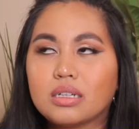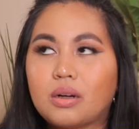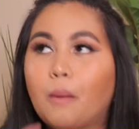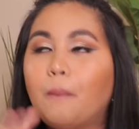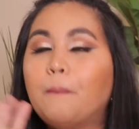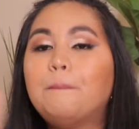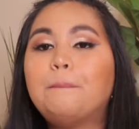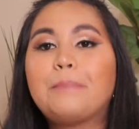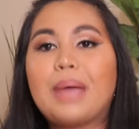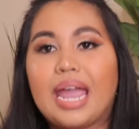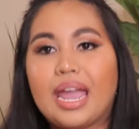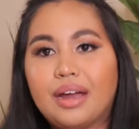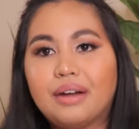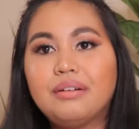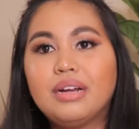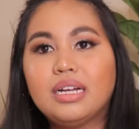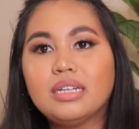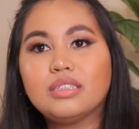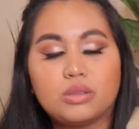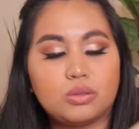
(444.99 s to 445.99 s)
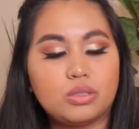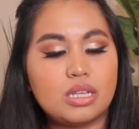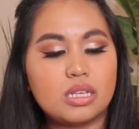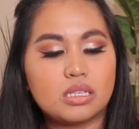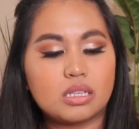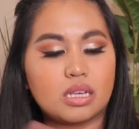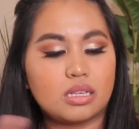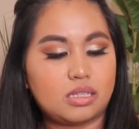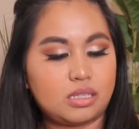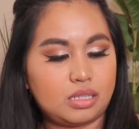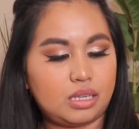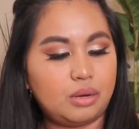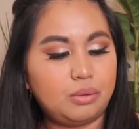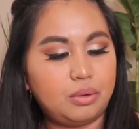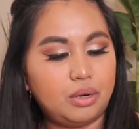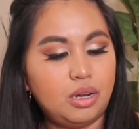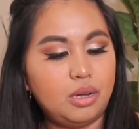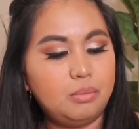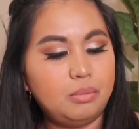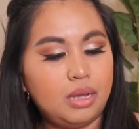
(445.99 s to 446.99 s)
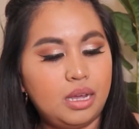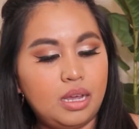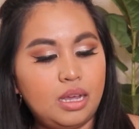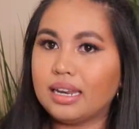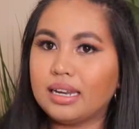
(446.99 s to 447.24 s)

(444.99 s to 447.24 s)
compare it to this serum.